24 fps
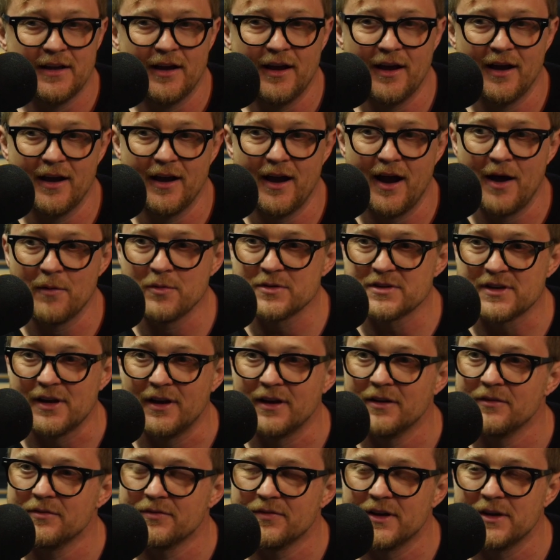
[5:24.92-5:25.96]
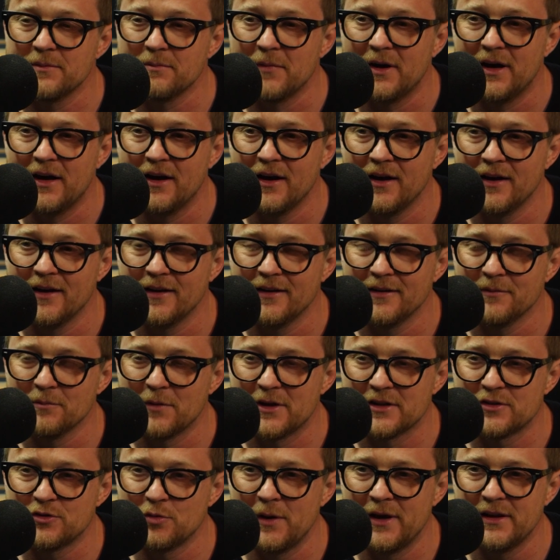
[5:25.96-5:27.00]
I was kind of in my
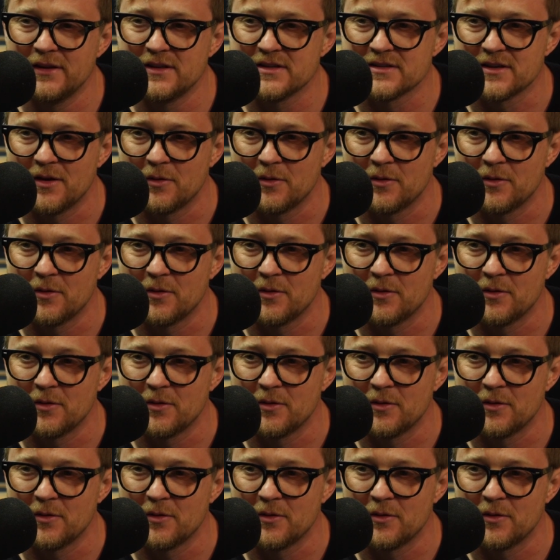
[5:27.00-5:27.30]
20s.